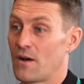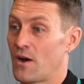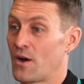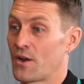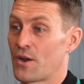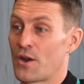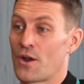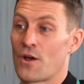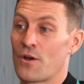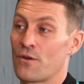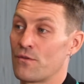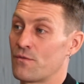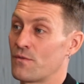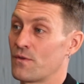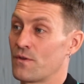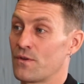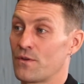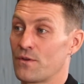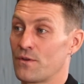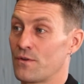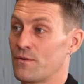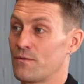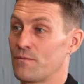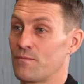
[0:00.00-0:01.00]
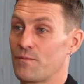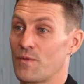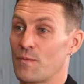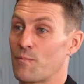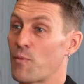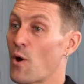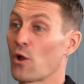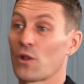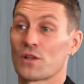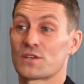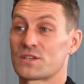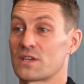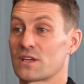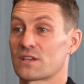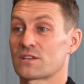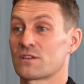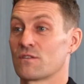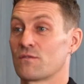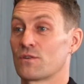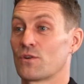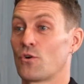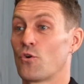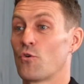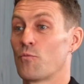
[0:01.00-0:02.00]
I don't know the politics
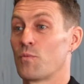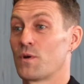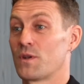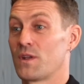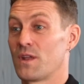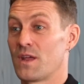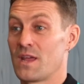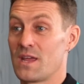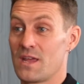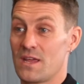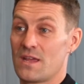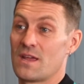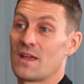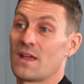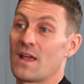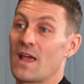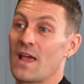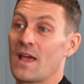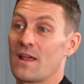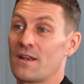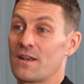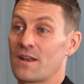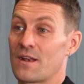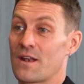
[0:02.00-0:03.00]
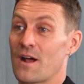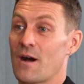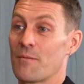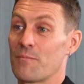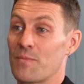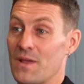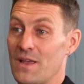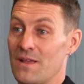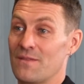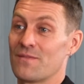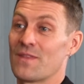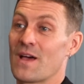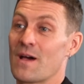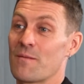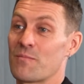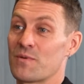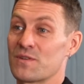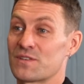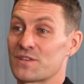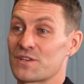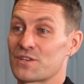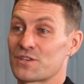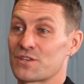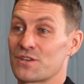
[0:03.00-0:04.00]
of it all, but he ended up in that
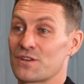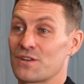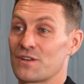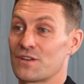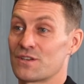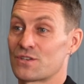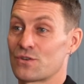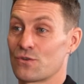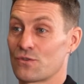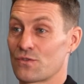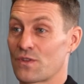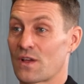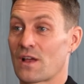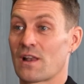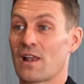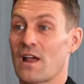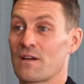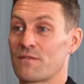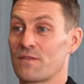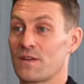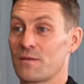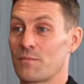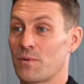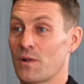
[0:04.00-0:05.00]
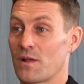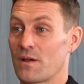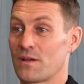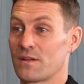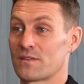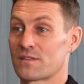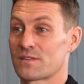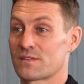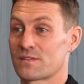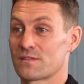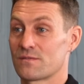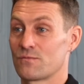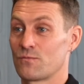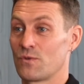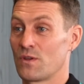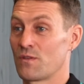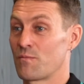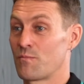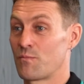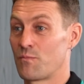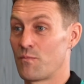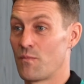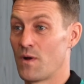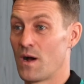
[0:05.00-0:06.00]
position and took the Claffey place
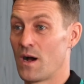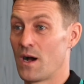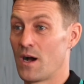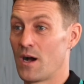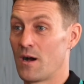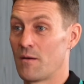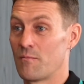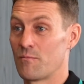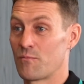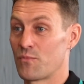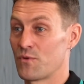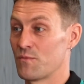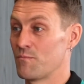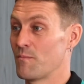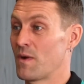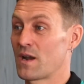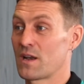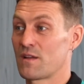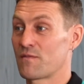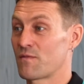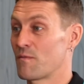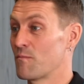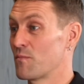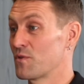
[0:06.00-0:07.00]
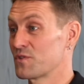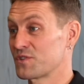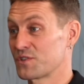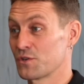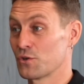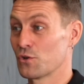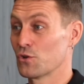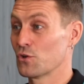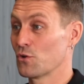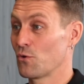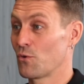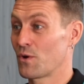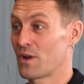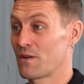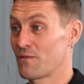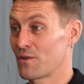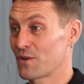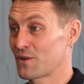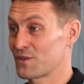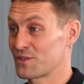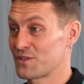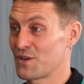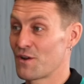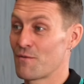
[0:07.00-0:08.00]
with money from Brazil or whatever.
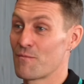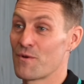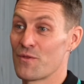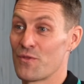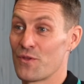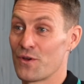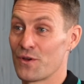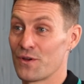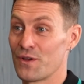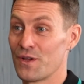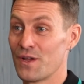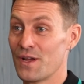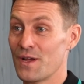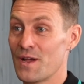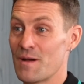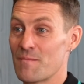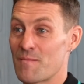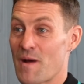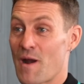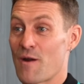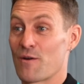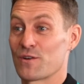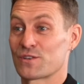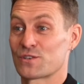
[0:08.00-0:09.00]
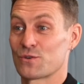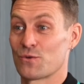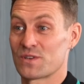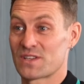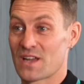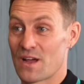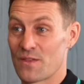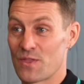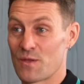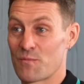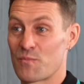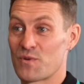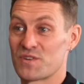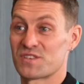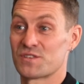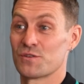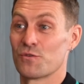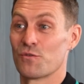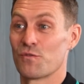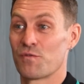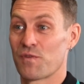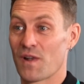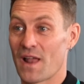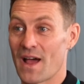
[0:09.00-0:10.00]
Because, you know, remember Barros always had the
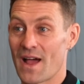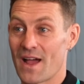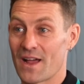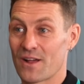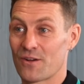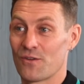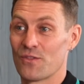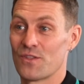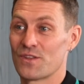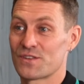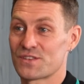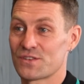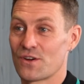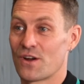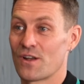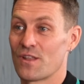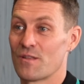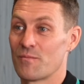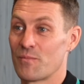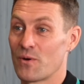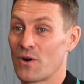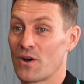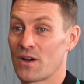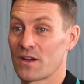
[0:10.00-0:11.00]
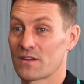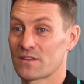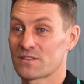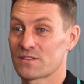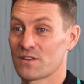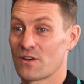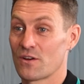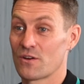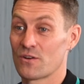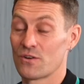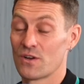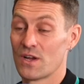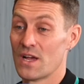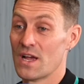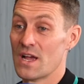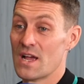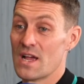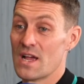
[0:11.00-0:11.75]
Brazil flag on the side of the bike. So